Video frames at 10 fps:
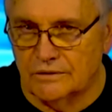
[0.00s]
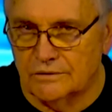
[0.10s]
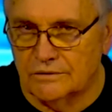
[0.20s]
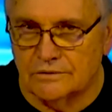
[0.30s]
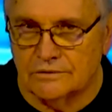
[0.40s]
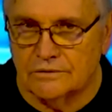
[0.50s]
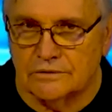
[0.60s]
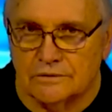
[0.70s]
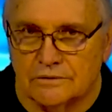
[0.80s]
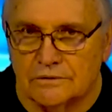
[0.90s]

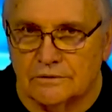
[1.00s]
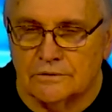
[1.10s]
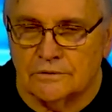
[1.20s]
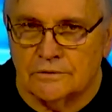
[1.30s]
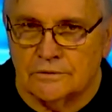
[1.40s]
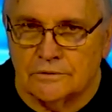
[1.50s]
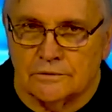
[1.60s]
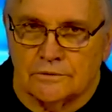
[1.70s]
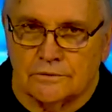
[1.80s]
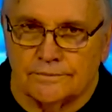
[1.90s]

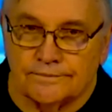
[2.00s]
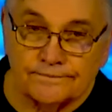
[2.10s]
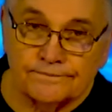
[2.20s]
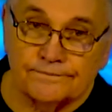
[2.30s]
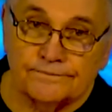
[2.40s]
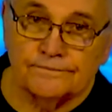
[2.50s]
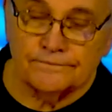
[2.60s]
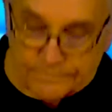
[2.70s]
[no speech]